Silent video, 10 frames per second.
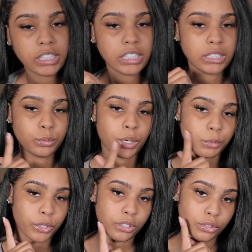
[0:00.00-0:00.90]
this is what I'm
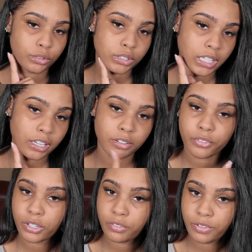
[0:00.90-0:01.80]
going to use like
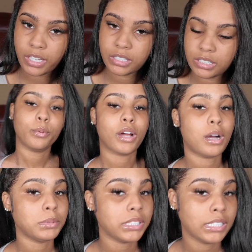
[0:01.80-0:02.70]
for the face. We're
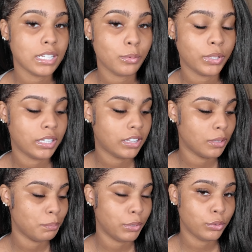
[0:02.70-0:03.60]
almost done with
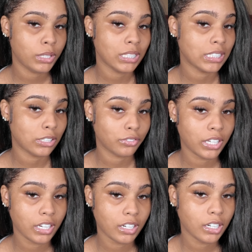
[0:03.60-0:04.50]
the beauty and
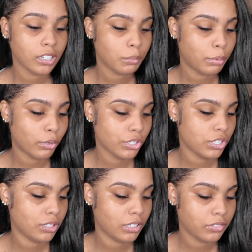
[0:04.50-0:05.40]
self-care
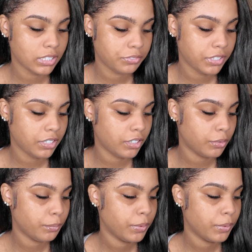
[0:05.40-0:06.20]
portion of this video.